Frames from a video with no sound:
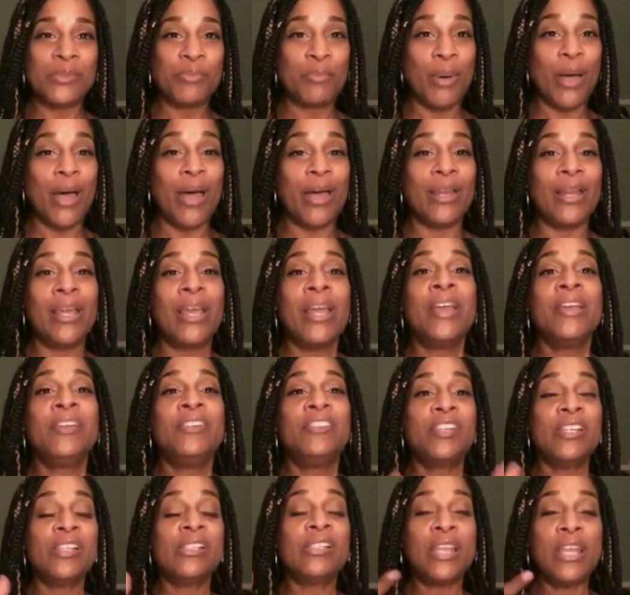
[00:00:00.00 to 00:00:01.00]
But
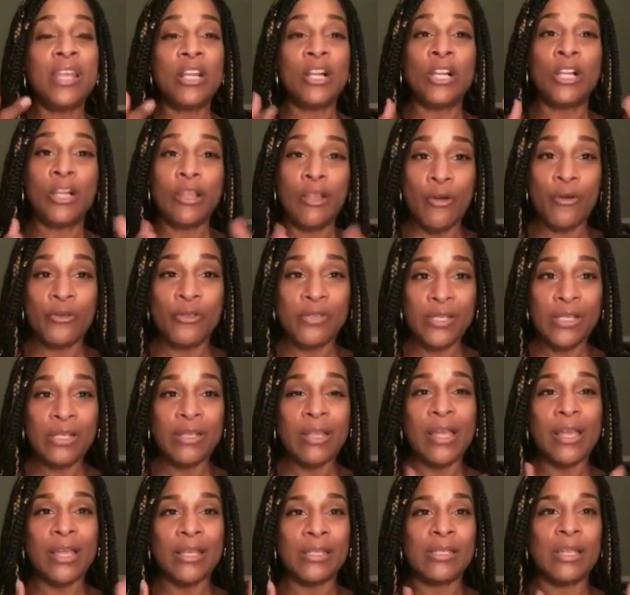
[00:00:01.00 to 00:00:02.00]
just in closing,
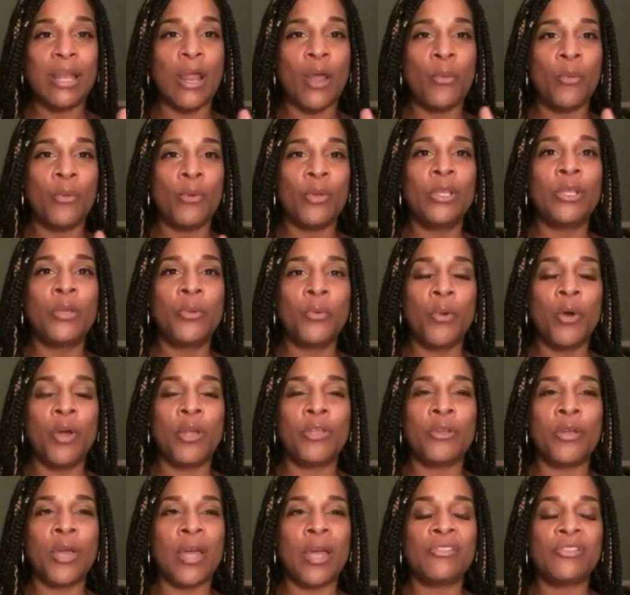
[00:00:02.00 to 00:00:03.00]
like I said, I really
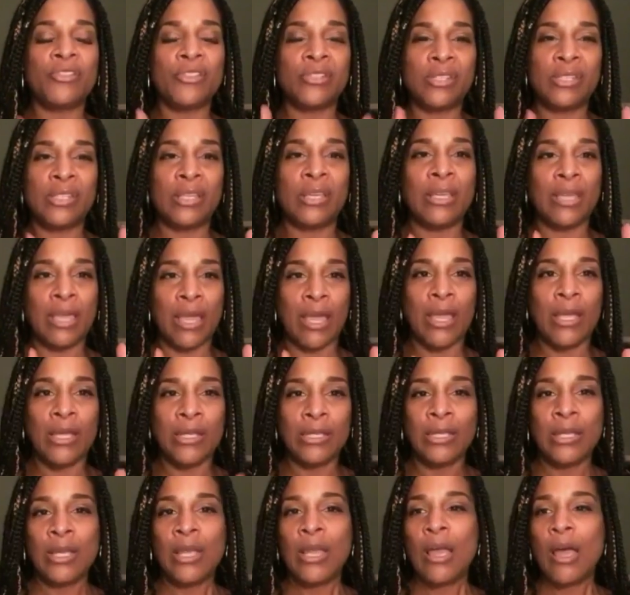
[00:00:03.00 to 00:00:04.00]
want you guys just to
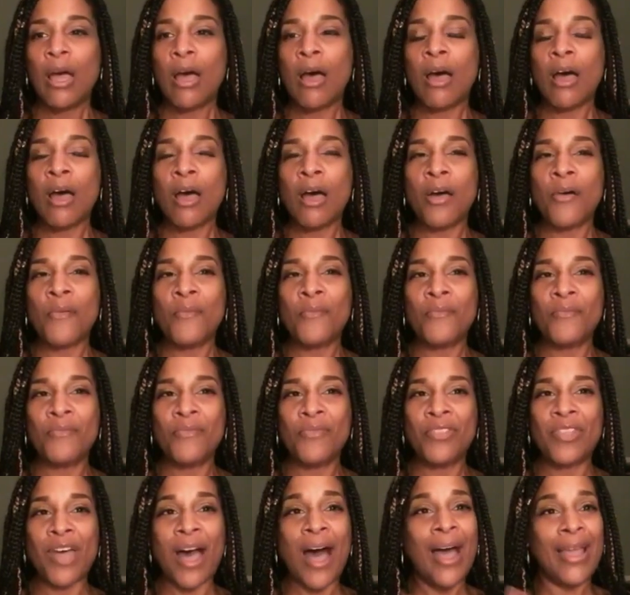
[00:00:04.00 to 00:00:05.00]
get
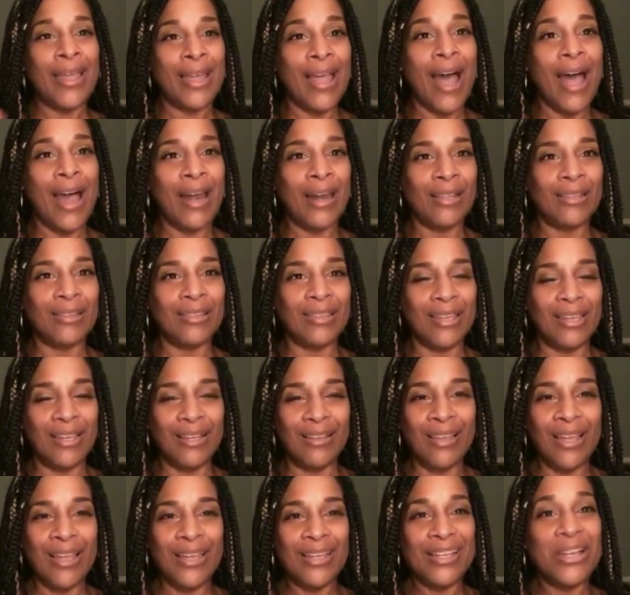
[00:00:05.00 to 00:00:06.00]
the I got it
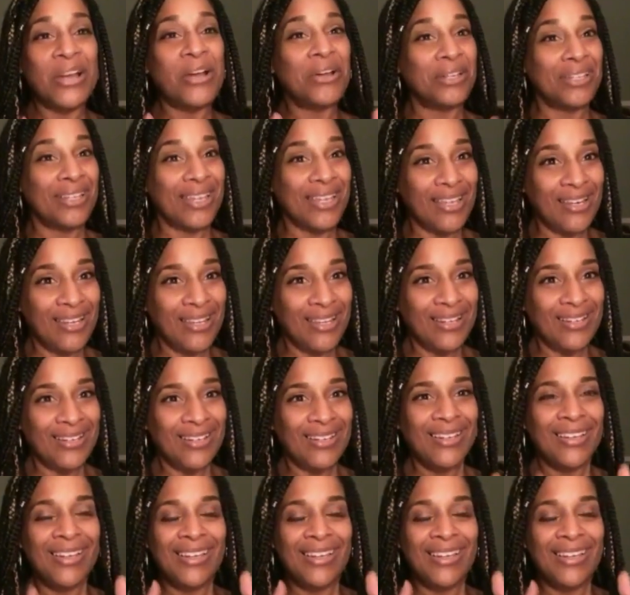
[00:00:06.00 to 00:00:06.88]
thing. Like, get it?